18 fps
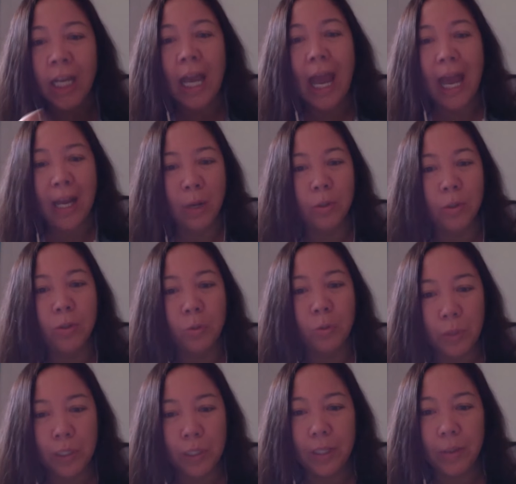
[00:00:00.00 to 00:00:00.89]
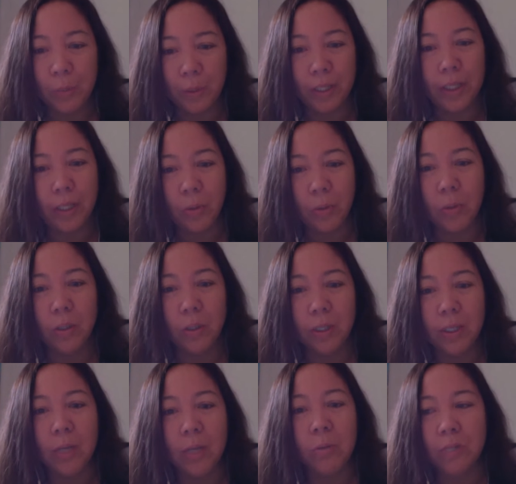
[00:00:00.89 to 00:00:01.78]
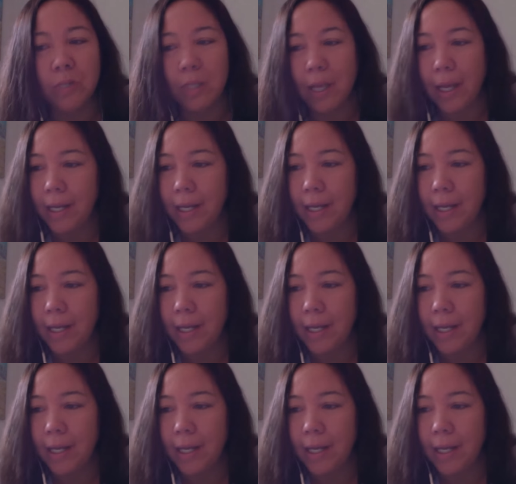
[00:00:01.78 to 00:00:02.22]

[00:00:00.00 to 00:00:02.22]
And it was really, really cool. It was like